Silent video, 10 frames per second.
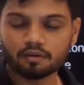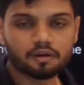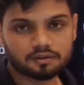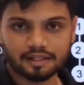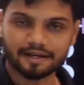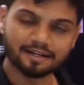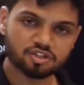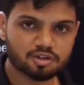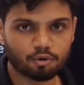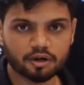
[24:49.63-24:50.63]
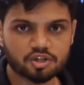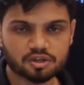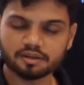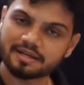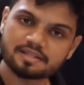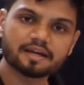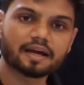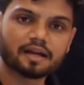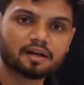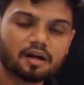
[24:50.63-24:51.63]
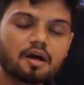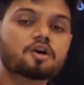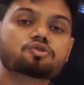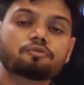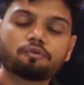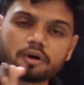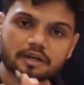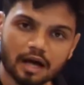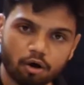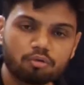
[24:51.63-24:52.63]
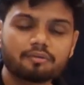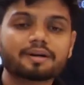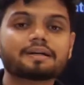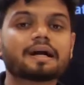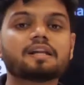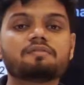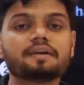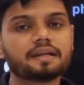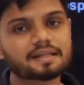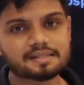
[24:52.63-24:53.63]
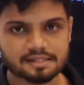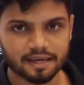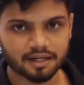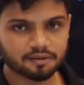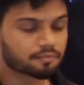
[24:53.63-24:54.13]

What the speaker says: They interchange among each other. Yes, they can. So for now, convenience sake,